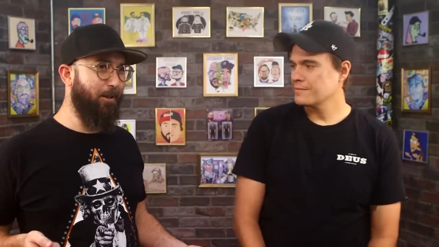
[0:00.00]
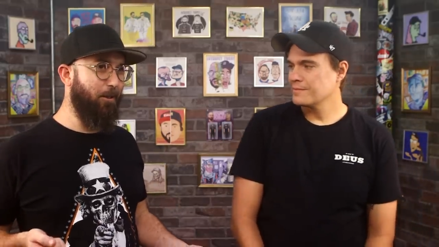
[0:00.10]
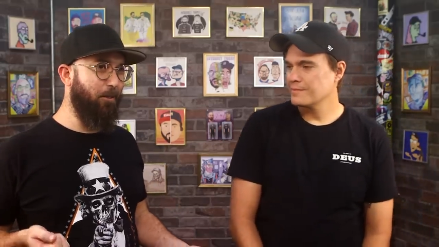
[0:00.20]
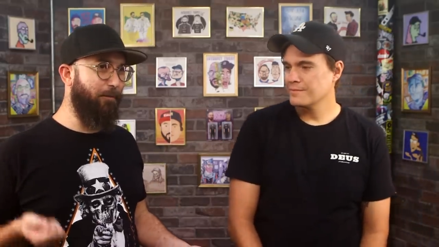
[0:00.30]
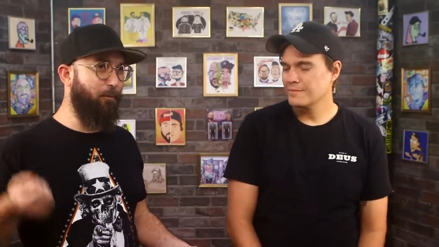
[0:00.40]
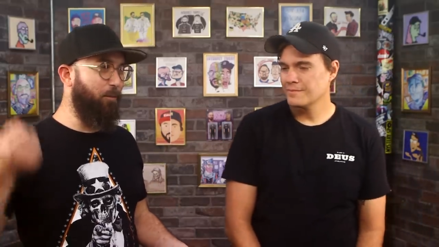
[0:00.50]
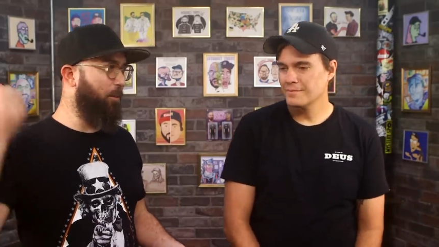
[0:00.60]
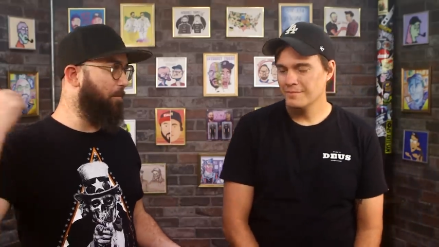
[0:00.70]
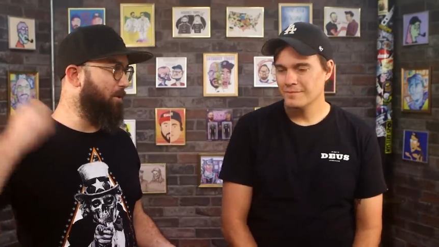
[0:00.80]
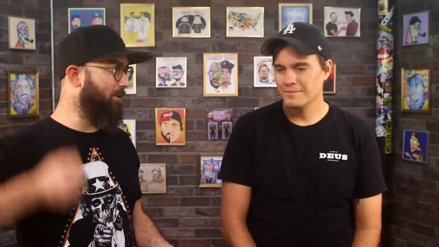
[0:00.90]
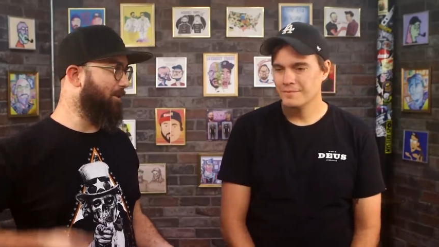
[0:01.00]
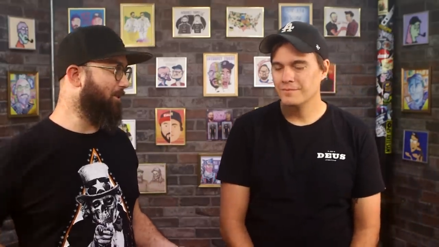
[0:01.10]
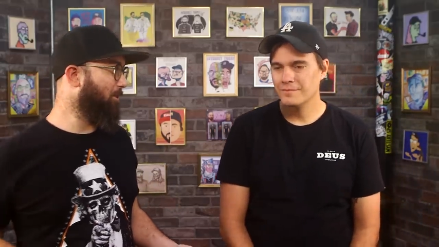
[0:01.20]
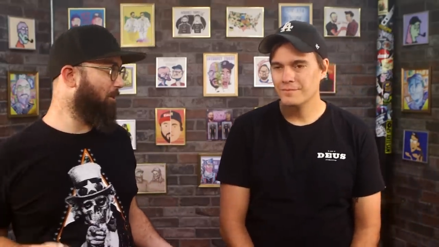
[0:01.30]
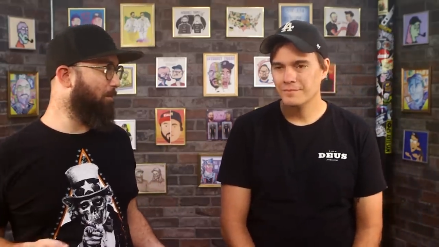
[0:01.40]
Speaker 1: the the music just
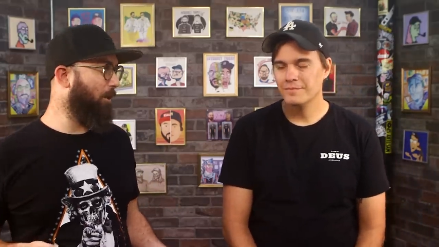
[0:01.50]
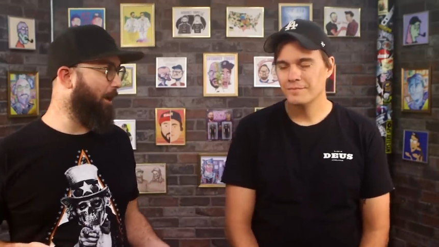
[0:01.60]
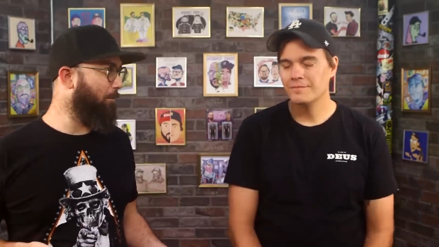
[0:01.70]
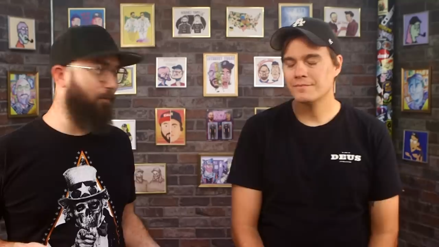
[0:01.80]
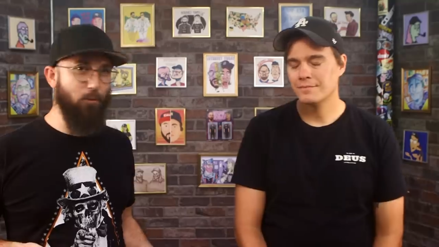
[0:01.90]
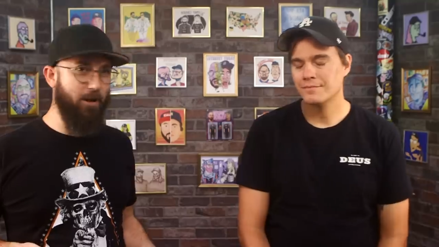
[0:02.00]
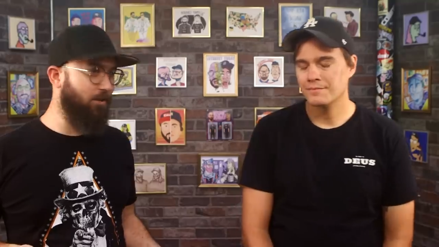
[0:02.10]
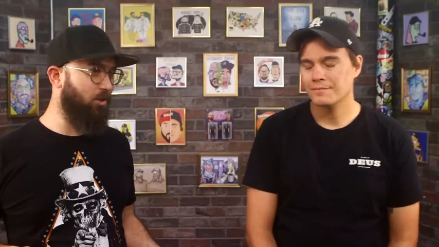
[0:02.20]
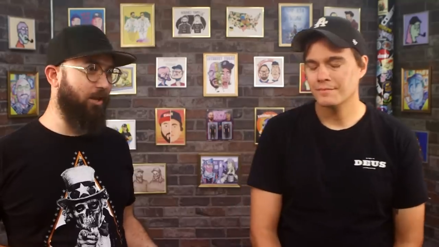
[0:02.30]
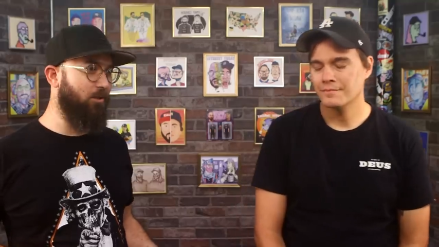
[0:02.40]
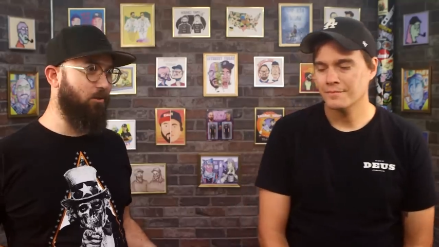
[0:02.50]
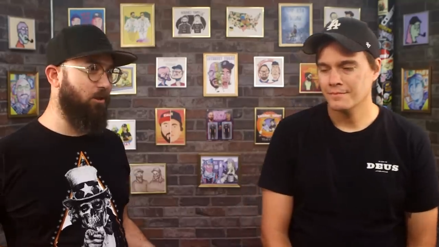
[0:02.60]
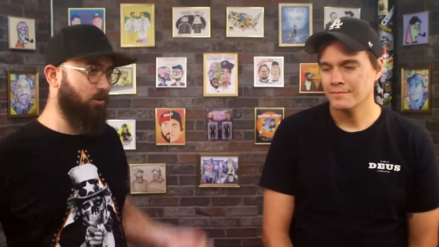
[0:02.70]
starts playing before he has a chance to, and